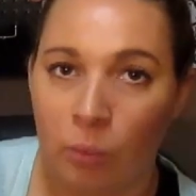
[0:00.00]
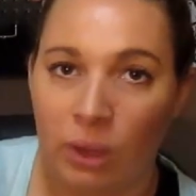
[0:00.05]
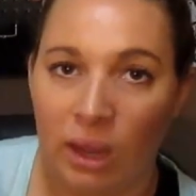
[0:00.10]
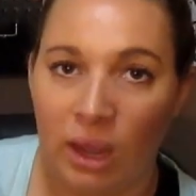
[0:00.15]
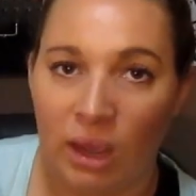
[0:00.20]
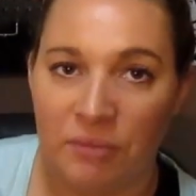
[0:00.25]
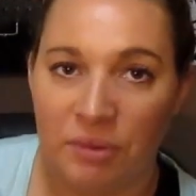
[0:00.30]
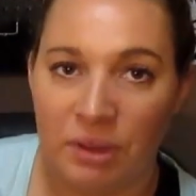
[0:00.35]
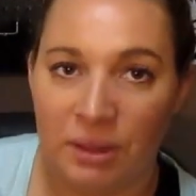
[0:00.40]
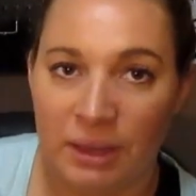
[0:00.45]
We
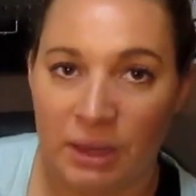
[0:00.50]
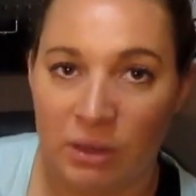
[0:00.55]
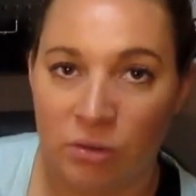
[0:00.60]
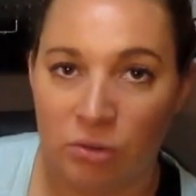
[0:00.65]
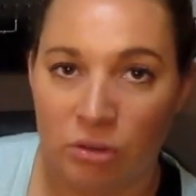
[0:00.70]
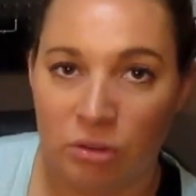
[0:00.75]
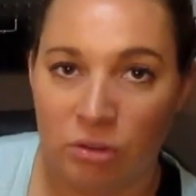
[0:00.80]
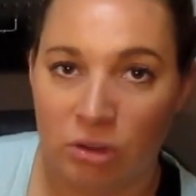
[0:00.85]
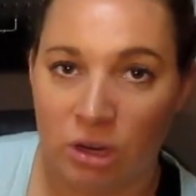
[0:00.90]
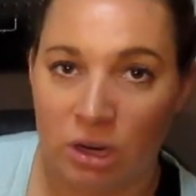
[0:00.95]
have a
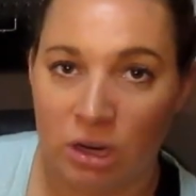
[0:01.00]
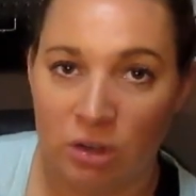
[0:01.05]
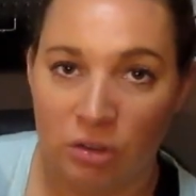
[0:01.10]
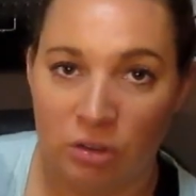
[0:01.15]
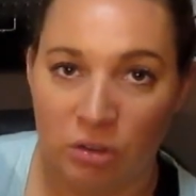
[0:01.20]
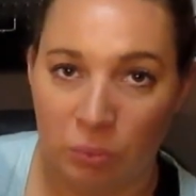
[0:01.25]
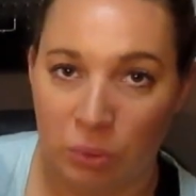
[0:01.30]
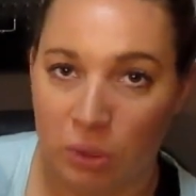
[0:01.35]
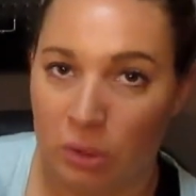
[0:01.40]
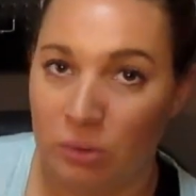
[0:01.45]
Landry's card,
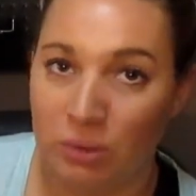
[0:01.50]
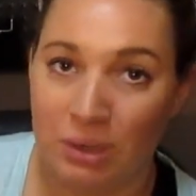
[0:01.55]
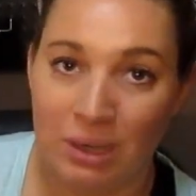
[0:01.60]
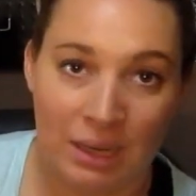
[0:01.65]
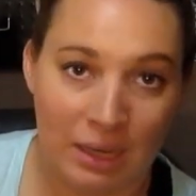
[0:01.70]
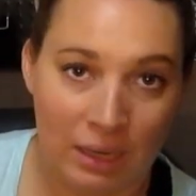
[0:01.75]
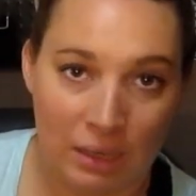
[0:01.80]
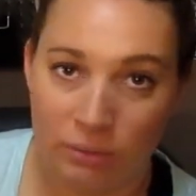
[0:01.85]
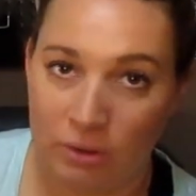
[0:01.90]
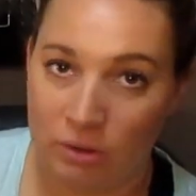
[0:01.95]
so we don't
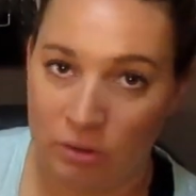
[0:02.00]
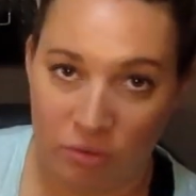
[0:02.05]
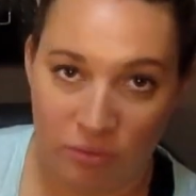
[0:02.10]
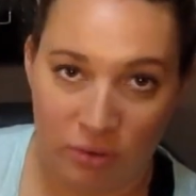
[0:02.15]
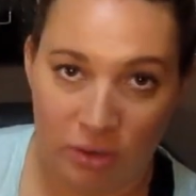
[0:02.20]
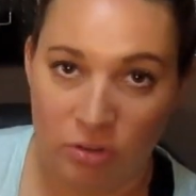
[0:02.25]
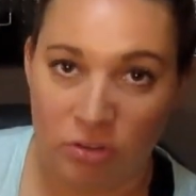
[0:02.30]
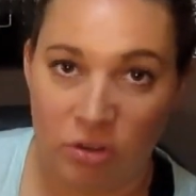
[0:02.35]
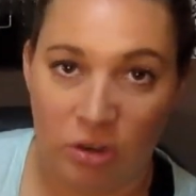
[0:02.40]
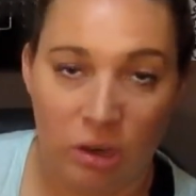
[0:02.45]
need a
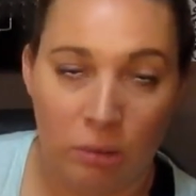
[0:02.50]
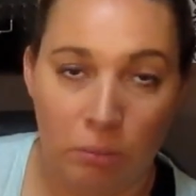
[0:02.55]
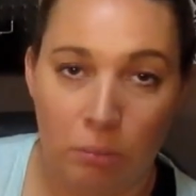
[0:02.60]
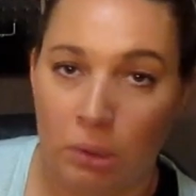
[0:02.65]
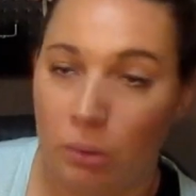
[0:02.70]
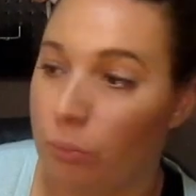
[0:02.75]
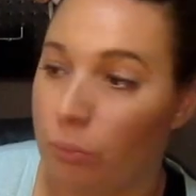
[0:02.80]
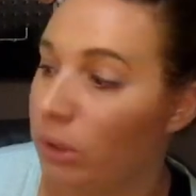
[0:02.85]
reservation number.